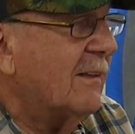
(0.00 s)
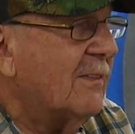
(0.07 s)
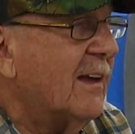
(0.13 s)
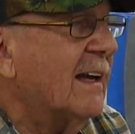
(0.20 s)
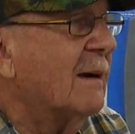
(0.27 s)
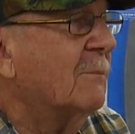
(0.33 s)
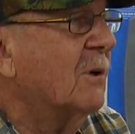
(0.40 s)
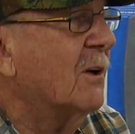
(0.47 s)
I
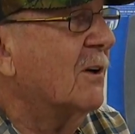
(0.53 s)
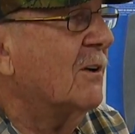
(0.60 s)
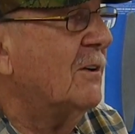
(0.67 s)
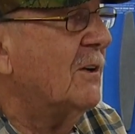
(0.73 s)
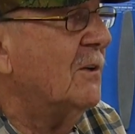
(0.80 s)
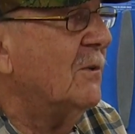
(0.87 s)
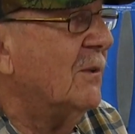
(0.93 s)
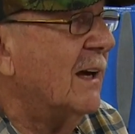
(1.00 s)
think I'm gonna
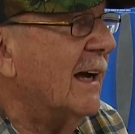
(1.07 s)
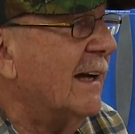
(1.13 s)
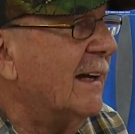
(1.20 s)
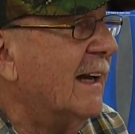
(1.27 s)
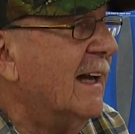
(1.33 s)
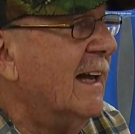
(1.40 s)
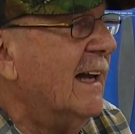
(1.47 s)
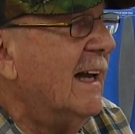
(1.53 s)
do that.
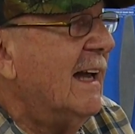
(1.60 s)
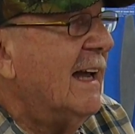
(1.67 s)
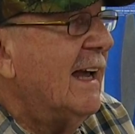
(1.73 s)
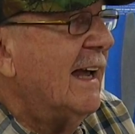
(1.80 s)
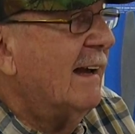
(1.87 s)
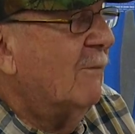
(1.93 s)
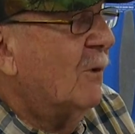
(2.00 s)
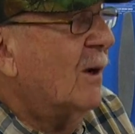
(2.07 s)

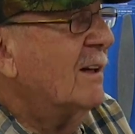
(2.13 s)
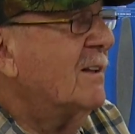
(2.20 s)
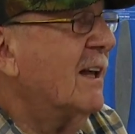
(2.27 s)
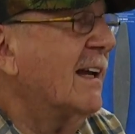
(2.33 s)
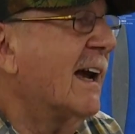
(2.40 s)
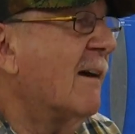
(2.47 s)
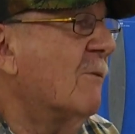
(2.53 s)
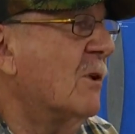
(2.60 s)
And one
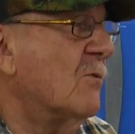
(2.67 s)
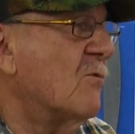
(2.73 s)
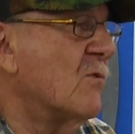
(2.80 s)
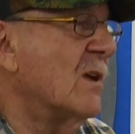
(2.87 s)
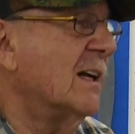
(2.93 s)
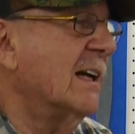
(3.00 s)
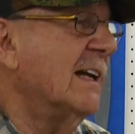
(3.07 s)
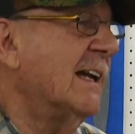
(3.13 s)
thing I would
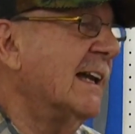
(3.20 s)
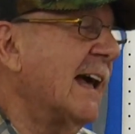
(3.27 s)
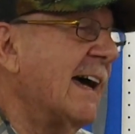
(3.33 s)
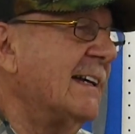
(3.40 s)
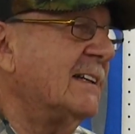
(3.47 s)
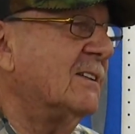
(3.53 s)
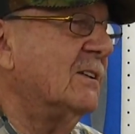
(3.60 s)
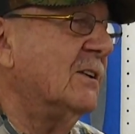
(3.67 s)
really
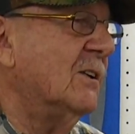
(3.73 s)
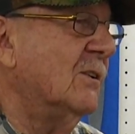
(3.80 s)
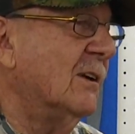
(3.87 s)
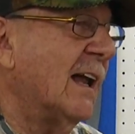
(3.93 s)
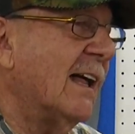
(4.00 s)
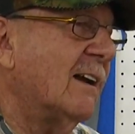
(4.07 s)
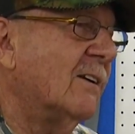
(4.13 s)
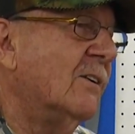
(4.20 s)
like to do, and
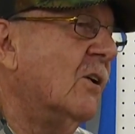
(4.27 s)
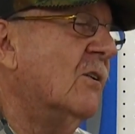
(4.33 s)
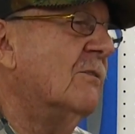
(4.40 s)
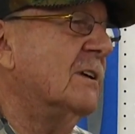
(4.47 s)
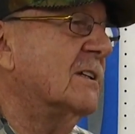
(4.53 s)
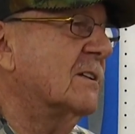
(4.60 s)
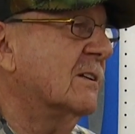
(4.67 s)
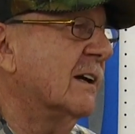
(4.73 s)
I don't know if
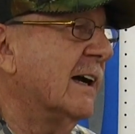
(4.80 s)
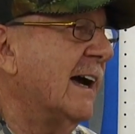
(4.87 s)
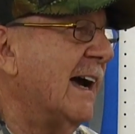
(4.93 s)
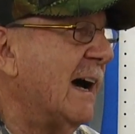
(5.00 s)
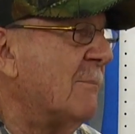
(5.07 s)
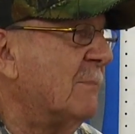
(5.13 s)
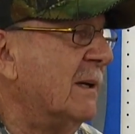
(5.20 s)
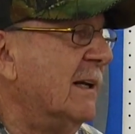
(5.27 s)
it's gonna
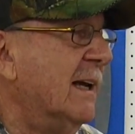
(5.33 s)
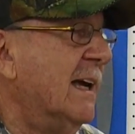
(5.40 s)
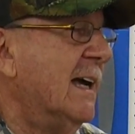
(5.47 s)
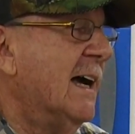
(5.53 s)
happen,